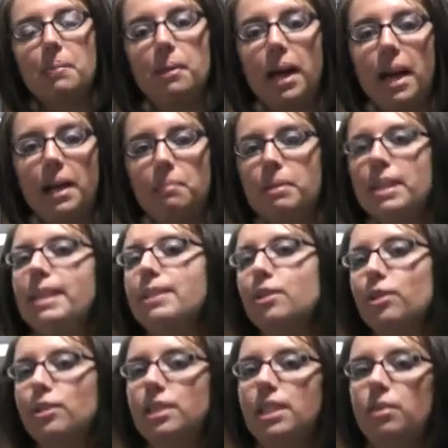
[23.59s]
Behind me is
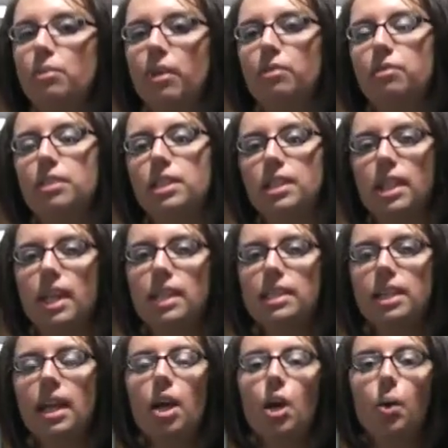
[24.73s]
our teen reference
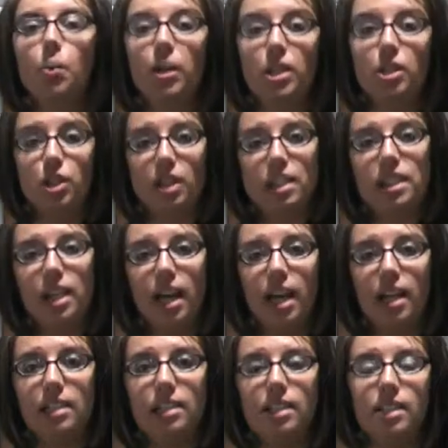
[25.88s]
desk. We just
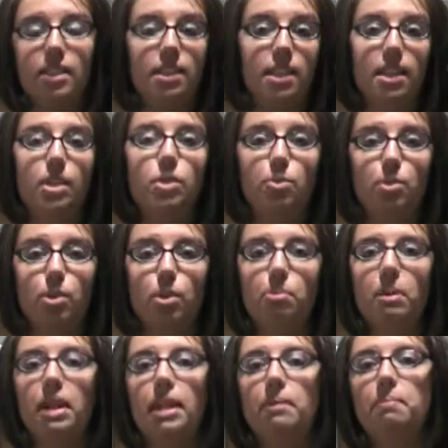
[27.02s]
got into this
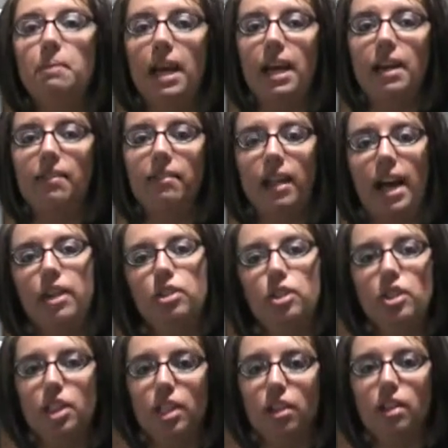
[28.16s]
room in May of
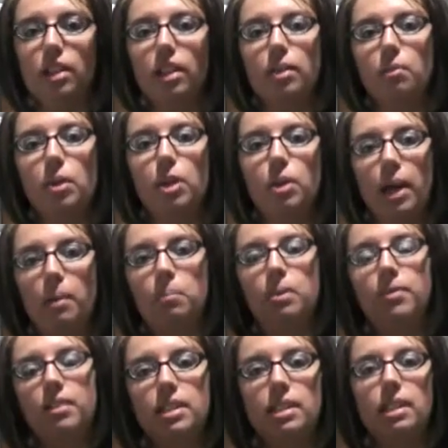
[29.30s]
last year. We had
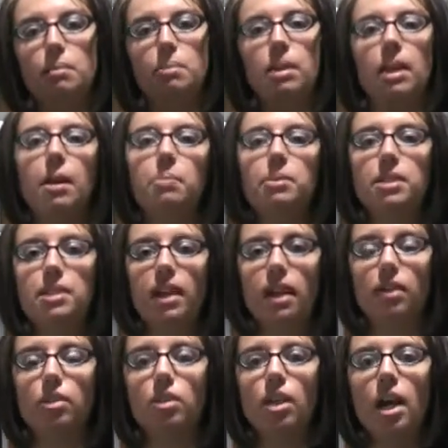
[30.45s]
previously been
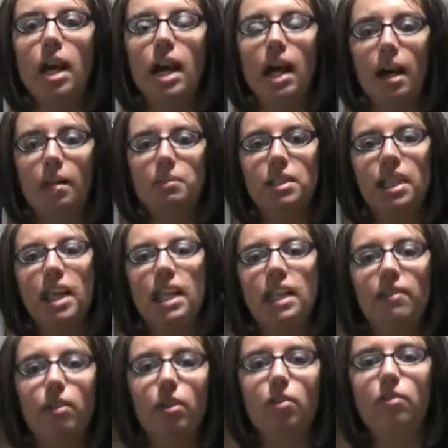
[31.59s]
upstairs. To kind of
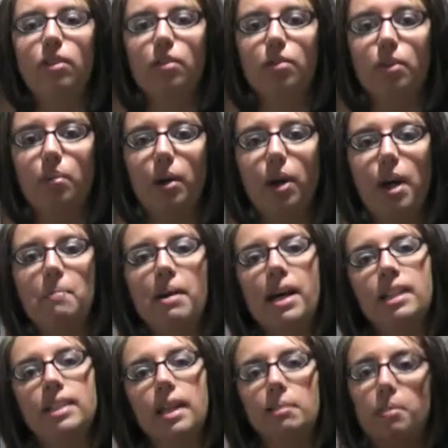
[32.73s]
give you a feel for where I'm
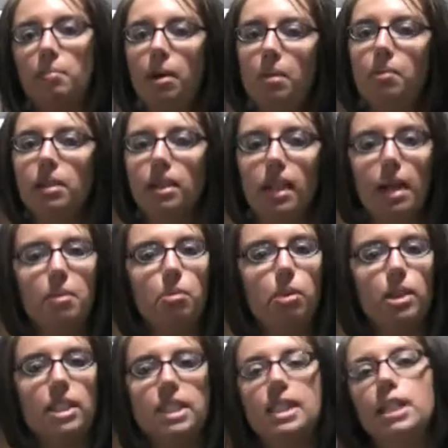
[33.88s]
at, I'm a public
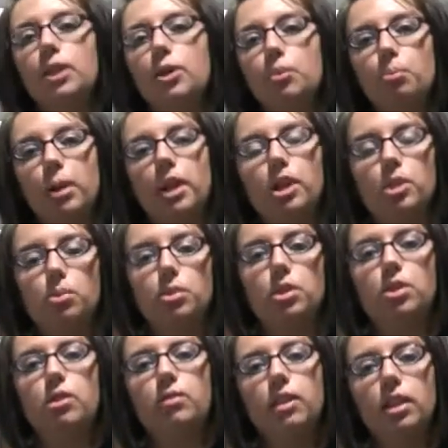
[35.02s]
library, single branch. We
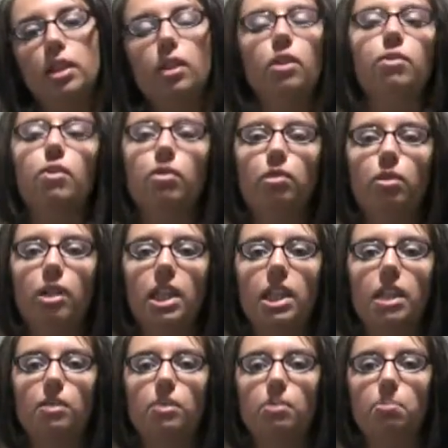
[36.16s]
serve a little over
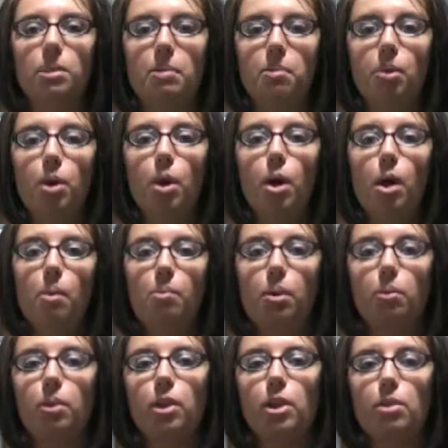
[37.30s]
40,000 people,
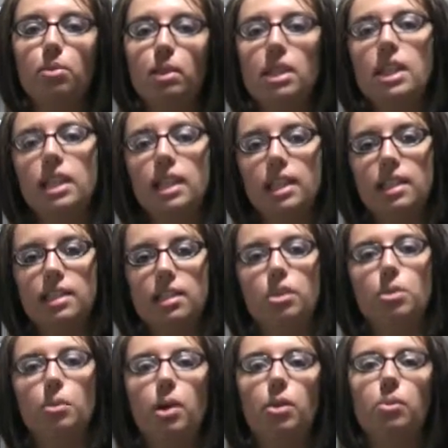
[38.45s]
but we're uniquely
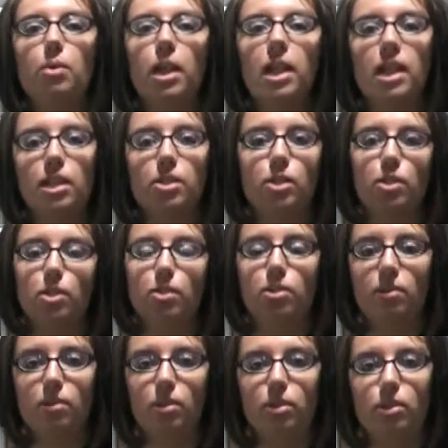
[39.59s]
situated right next to two
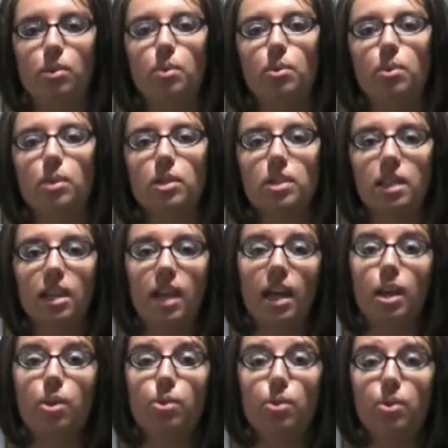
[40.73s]
different schools, a
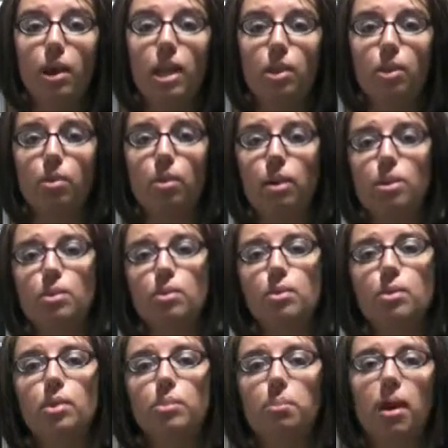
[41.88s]
K through 8th grade
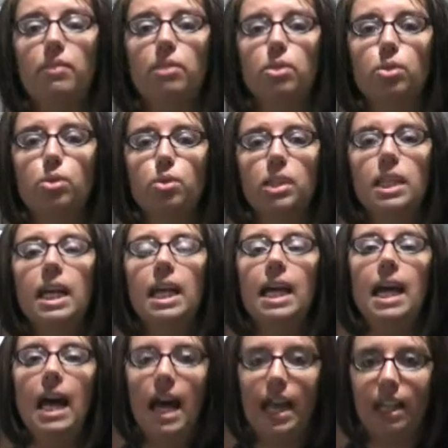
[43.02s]
school, private school,
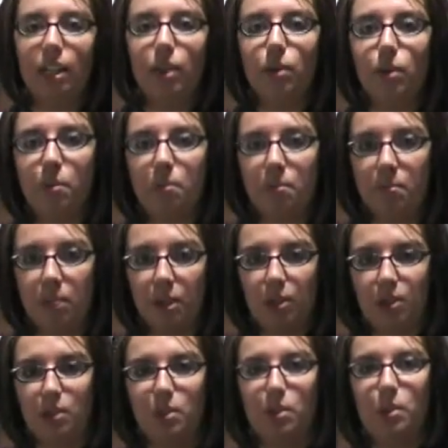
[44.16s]
and a local
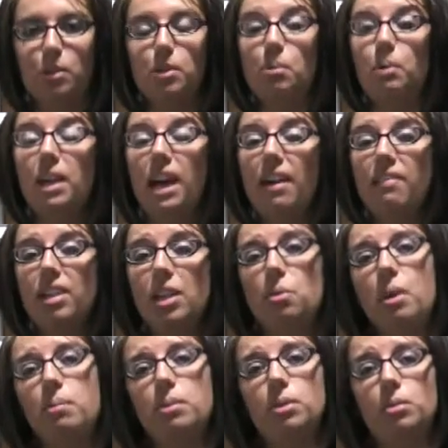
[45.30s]
middle school. So we have
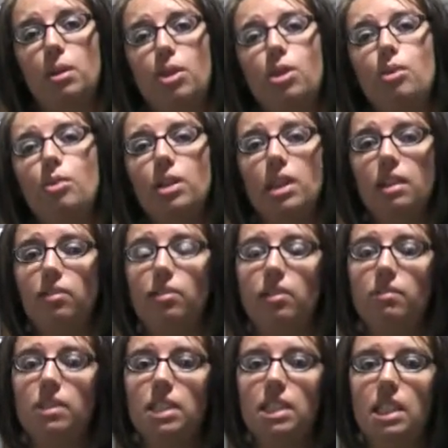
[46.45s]
anywhere between 30 to
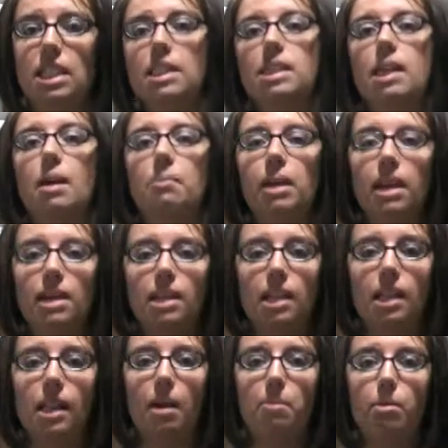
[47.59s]
50 teens coming into
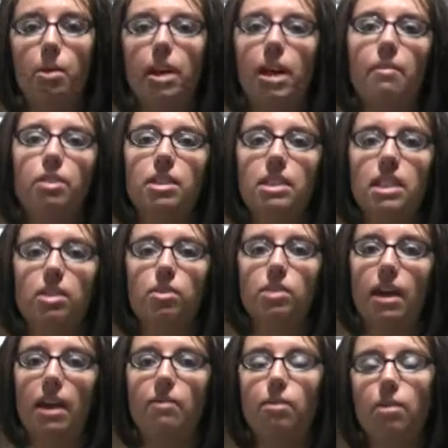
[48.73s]
the library every single
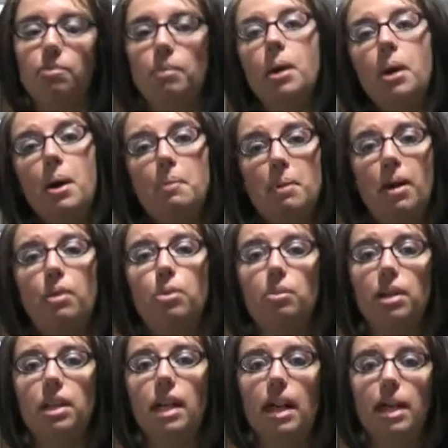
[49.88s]
day from about
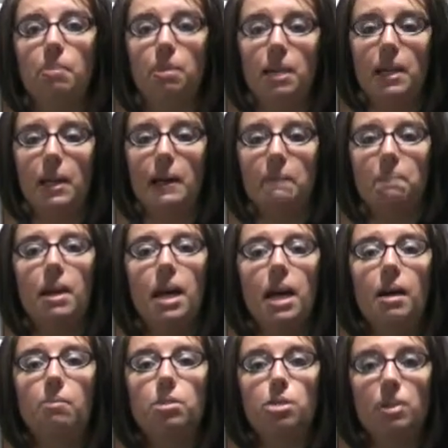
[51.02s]
3 to 8 p.m.
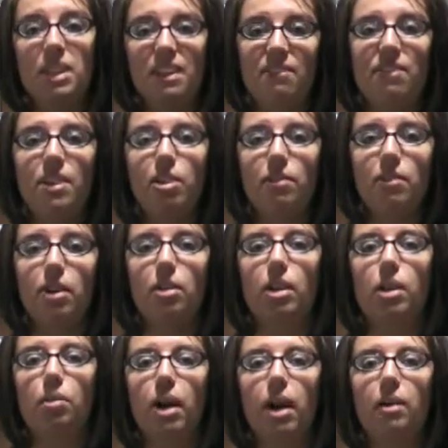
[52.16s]
So we get very,
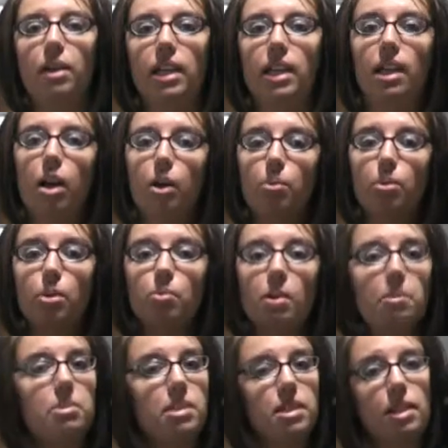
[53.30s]
very crowded. Our room
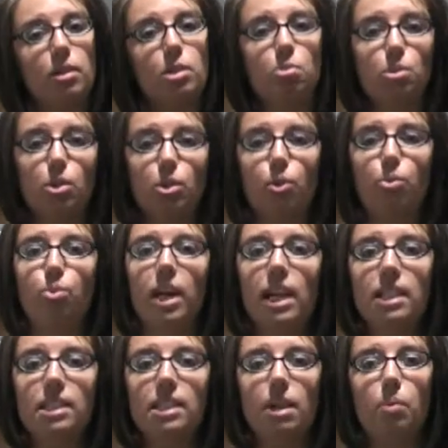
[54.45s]
upstairs was
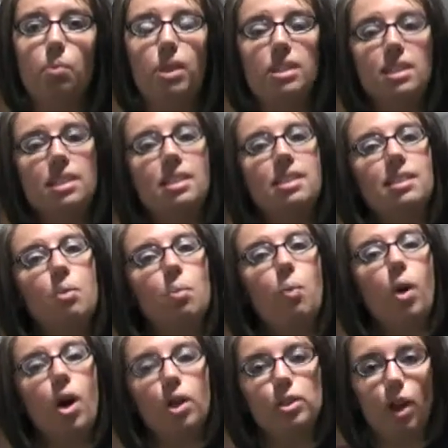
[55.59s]
great. It wasn't
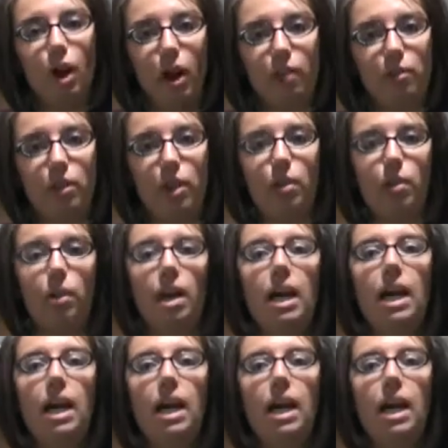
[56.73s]
walled off though,